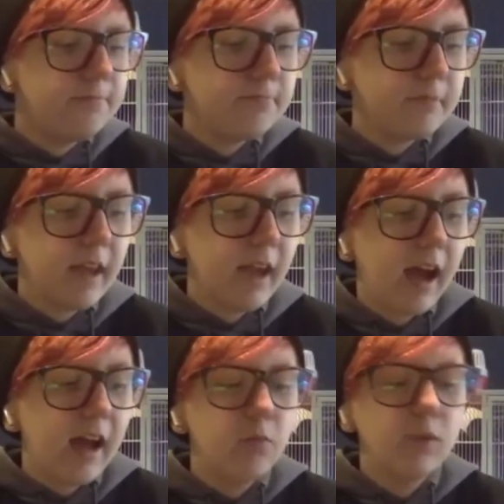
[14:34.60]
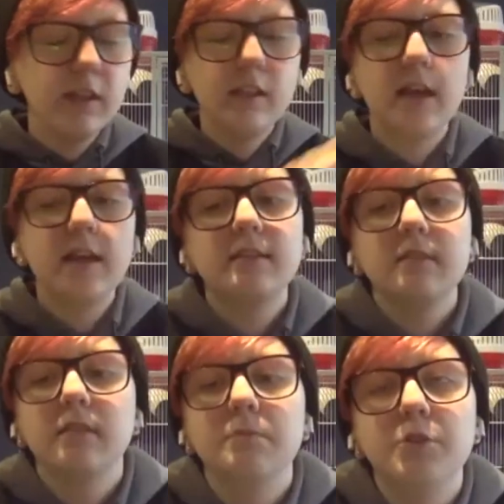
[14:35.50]
Yeah, I really
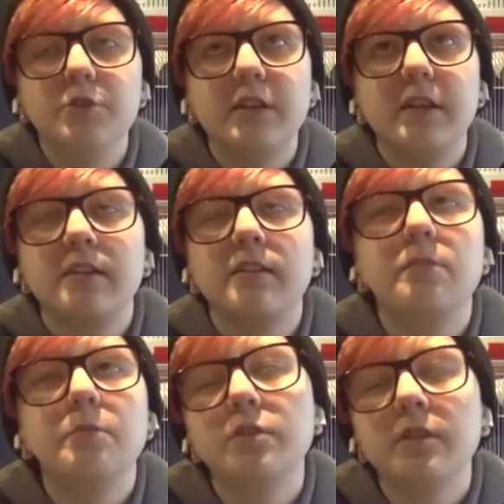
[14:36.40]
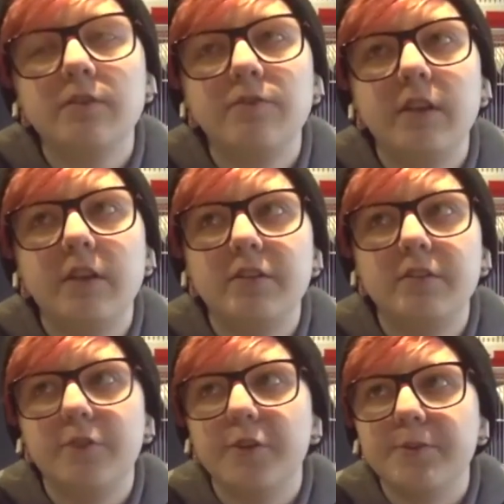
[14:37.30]
liked the music, because the music in Phineas
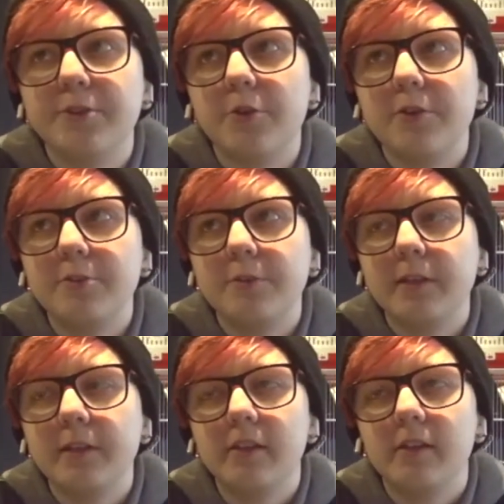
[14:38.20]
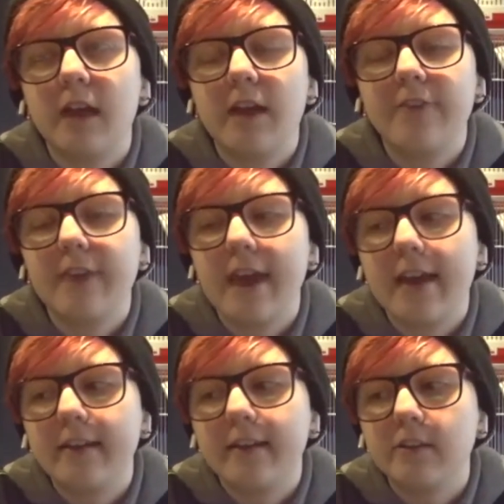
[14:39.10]
and Ferb is always really good. I've
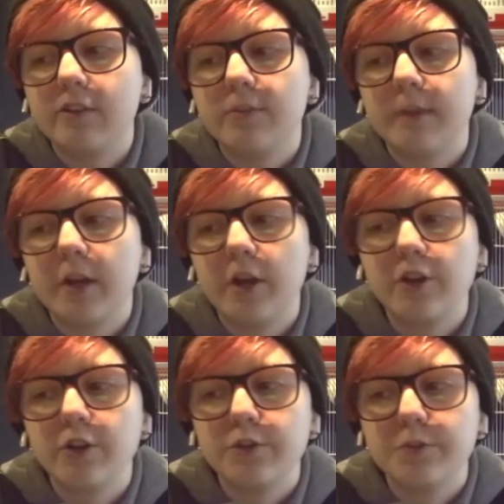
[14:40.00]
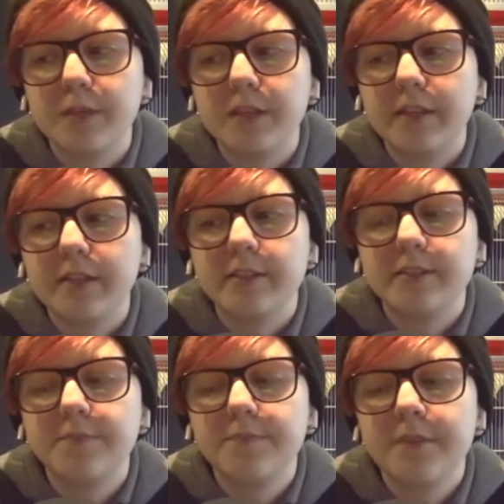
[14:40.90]
added it to my cartoons
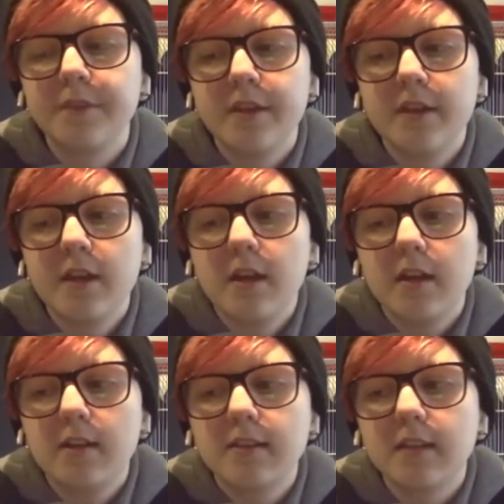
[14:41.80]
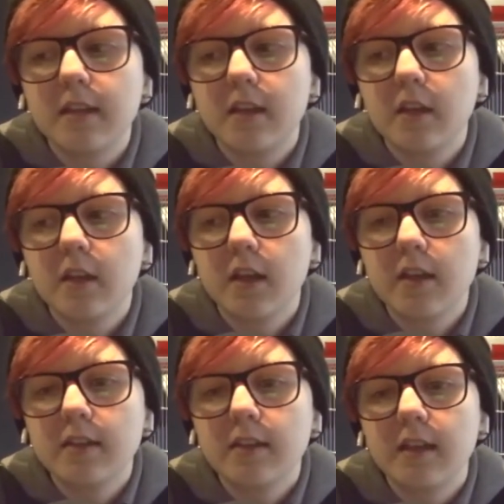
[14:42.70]
playlist. Because, like, a lot
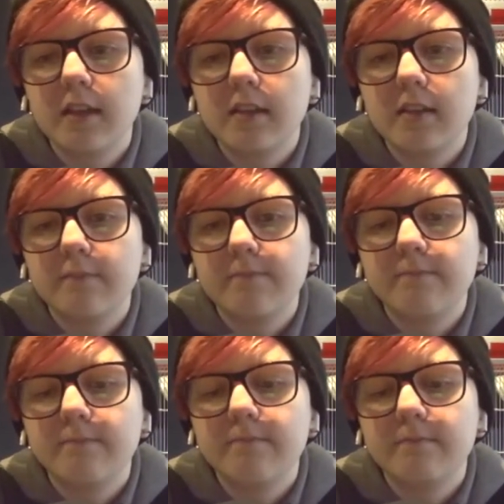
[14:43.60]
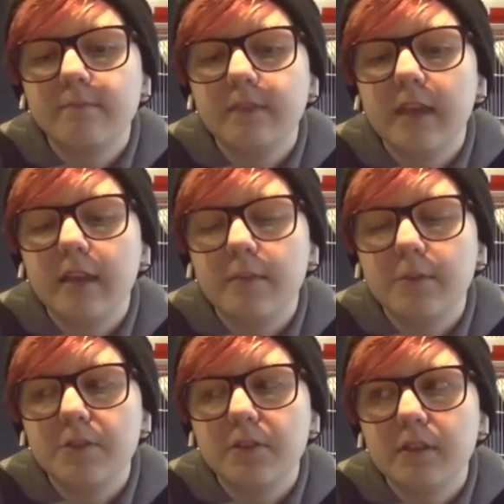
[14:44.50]
of, like, yeah, the
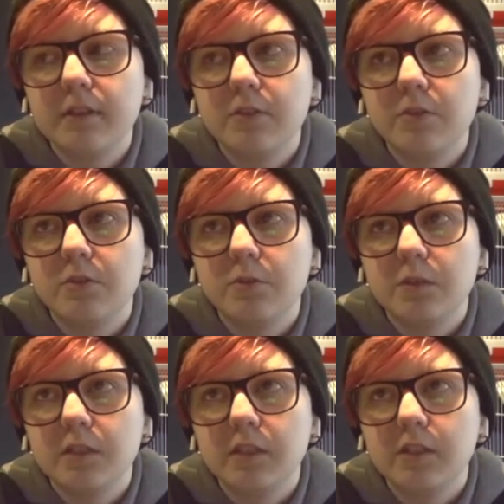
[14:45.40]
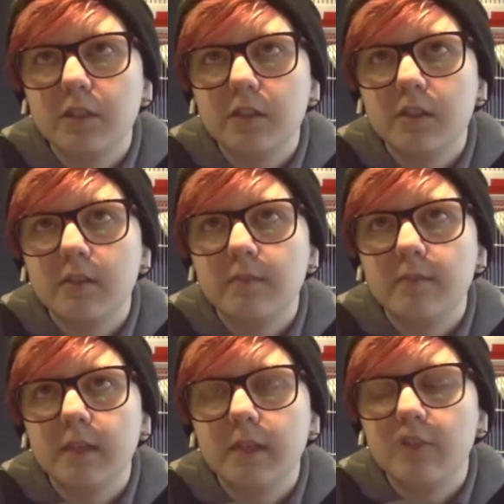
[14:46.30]
music in this was really good.
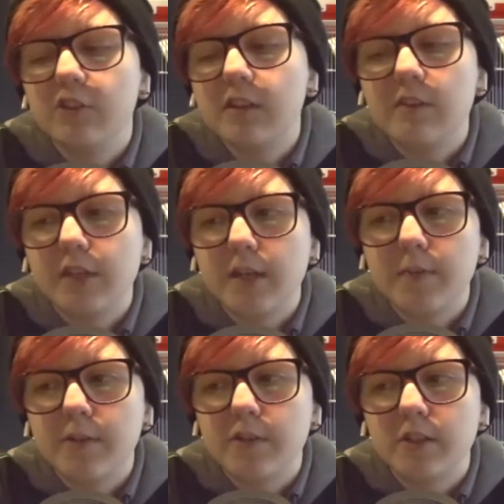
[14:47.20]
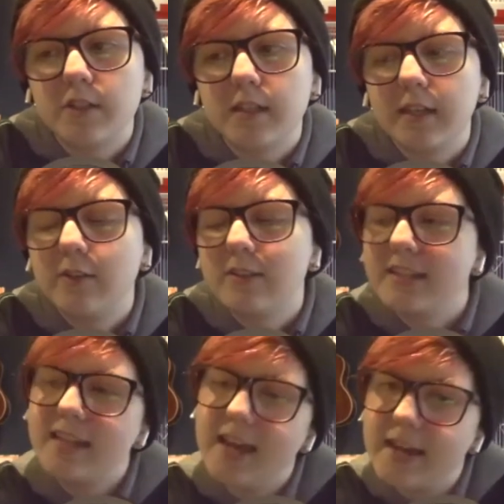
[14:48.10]
Just every time they started singing, I was
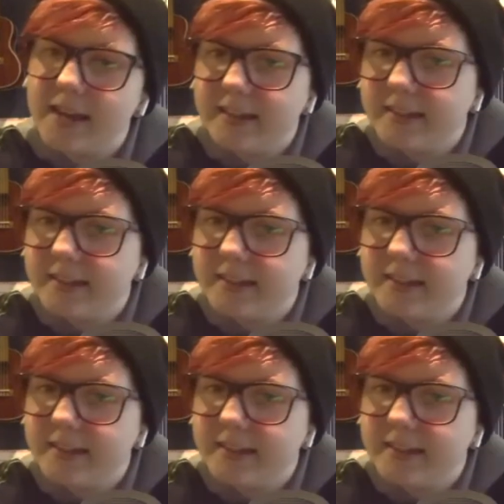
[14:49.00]
like, yay.